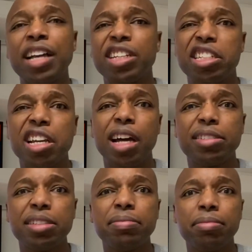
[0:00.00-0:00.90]

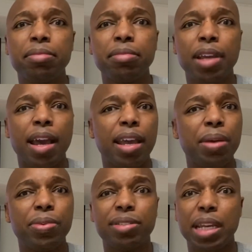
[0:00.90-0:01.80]
Johnson. Yeah, he
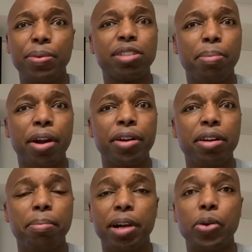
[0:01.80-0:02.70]
was a
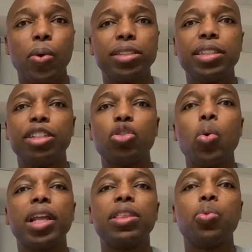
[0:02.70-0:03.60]
burner, but he wasn't as
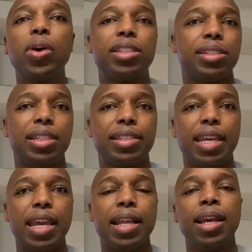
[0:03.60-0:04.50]
quick twitch as this
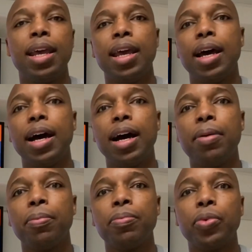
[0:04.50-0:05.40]
kid.
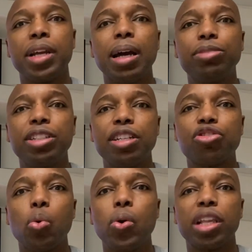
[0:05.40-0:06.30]
When it comes to
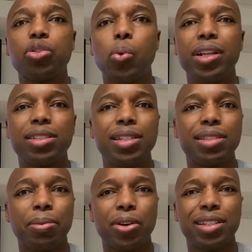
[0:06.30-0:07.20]
just quick
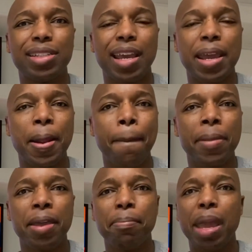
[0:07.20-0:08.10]
twitchness, I'm going to say
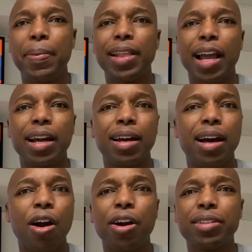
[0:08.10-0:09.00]
maybe like a
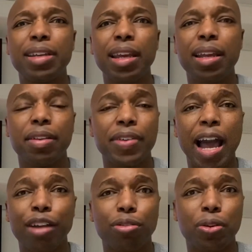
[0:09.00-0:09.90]
RT. And if
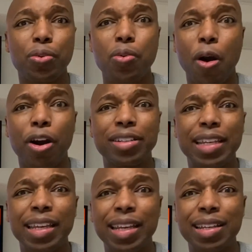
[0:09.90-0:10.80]
guys don't know who RT
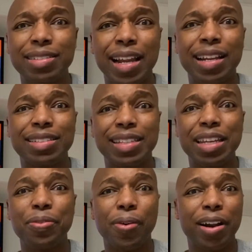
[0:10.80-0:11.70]
is, that is
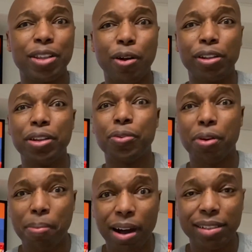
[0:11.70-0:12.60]
the one and only
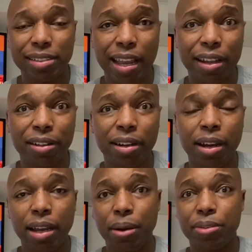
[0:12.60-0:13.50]
Ramon's Taylor,
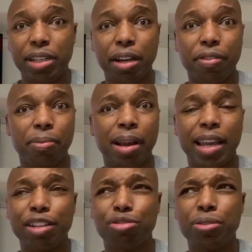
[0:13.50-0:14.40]
was here from, I
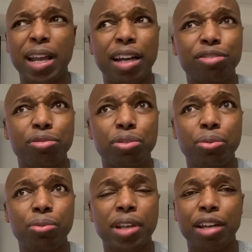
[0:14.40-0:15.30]
guess,
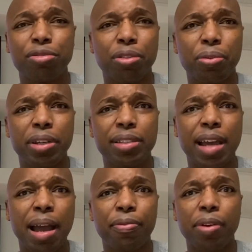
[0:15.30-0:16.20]
2002, 2003
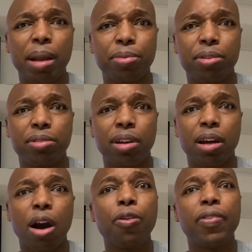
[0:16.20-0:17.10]
time frame
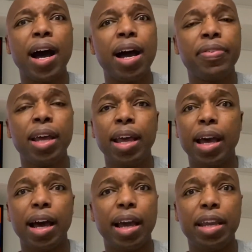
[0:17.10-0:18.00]
to 05.
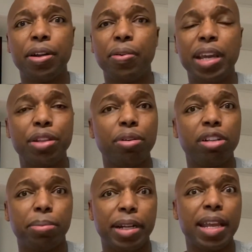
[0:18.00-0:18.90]
You know, he could do a
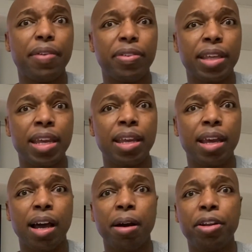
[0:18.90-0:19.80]
little bit of everything.
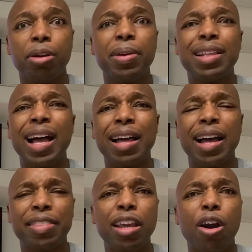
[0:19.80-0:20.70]
You know, but
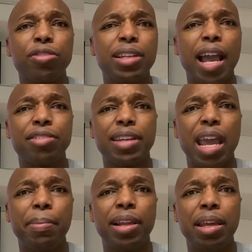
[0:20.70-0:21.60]
I think RT actually
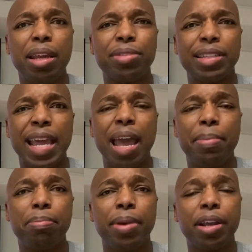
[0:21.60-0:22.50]
came in. He was a tad
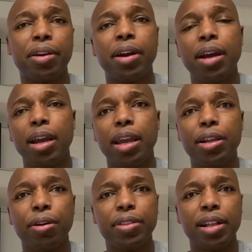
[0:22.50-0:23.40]
bit bigger, you
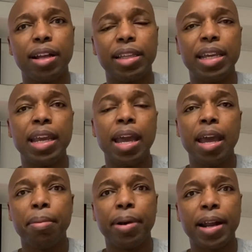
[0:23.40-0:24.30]
know, than Ali.
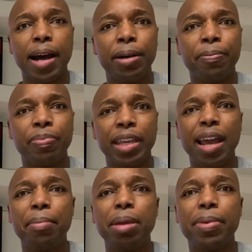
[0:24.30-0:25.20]
But,
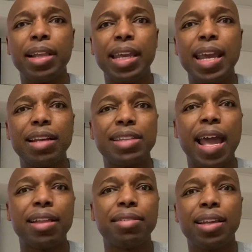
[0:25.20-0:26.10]
but he has
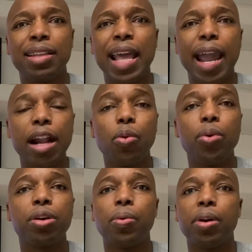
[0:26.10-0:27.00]
that kind of
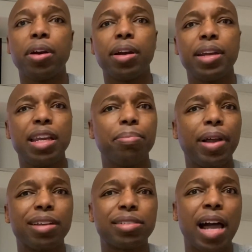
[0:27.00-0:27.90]
wiggle where he can
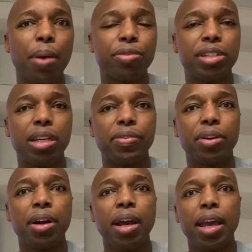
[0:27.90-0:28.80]
play a slot
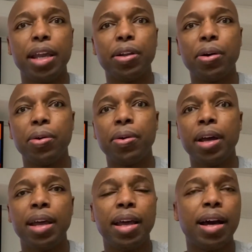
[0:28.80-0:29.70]
receiver, you know,
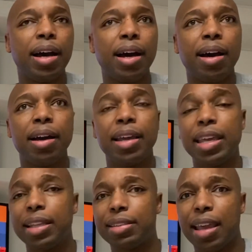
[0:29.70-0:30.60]
he
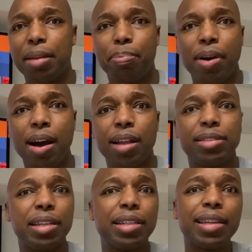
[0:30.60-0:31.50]
can take punts,
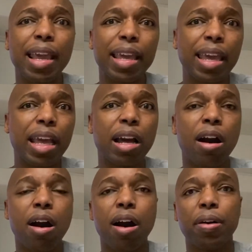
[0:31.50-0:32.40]
he can take
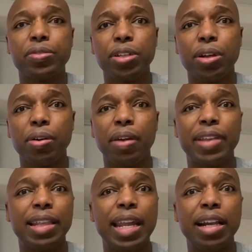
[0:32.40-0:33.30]
kickoffs, you know, if
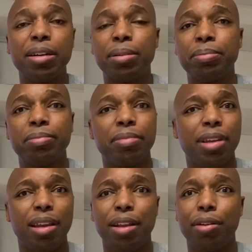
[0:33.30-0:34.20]
they need him,
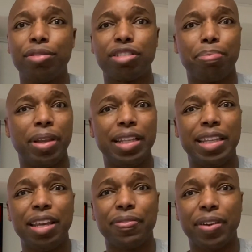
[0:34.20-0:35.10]
you know, just to play
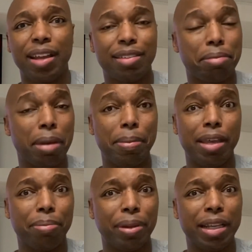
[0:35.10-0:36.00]
defense, maybe he can play